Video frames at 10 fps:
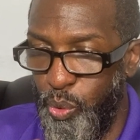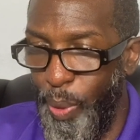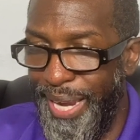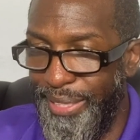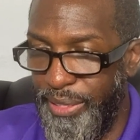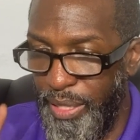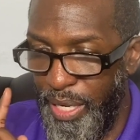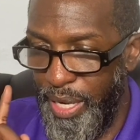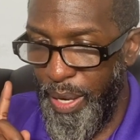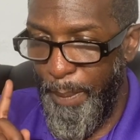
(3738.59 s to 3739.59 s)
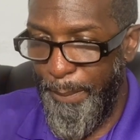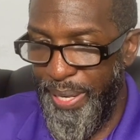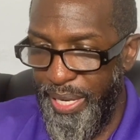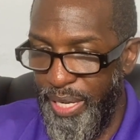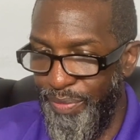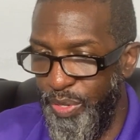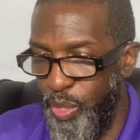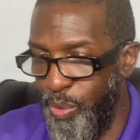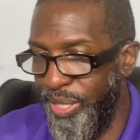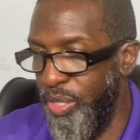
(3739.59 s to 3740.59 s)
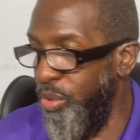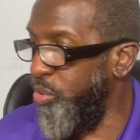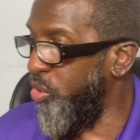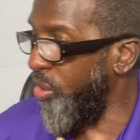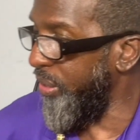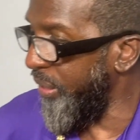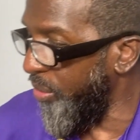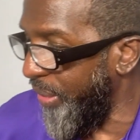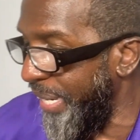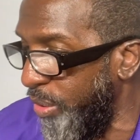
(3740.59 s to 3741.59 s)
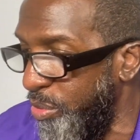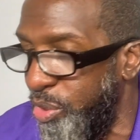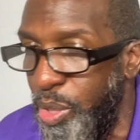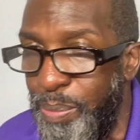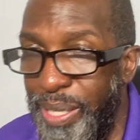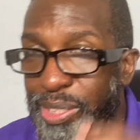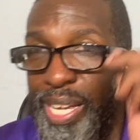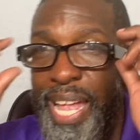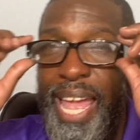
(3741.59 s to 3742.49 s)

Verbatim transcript: Dwight P. of Newark, New Jersey. Thank you so much.